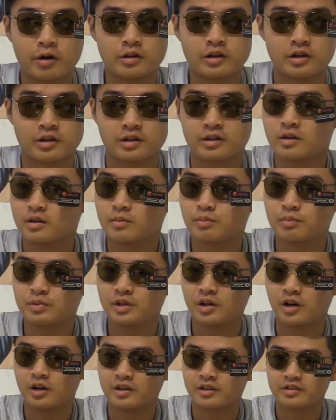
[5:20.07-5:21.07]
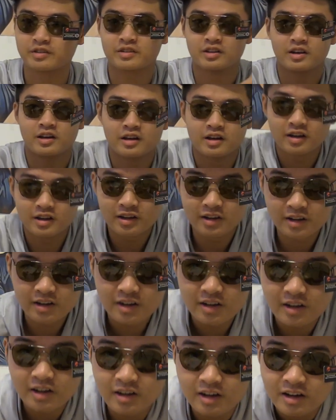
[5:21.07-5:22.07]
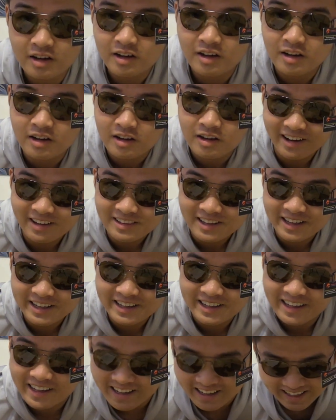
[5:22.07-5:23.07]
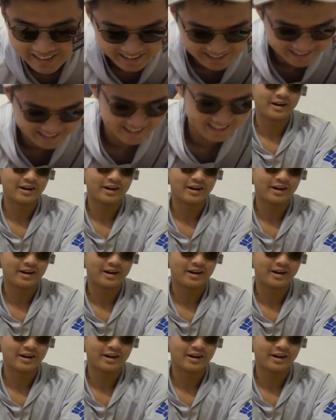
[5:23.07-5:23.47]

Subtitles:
look? Be honest. I like it. All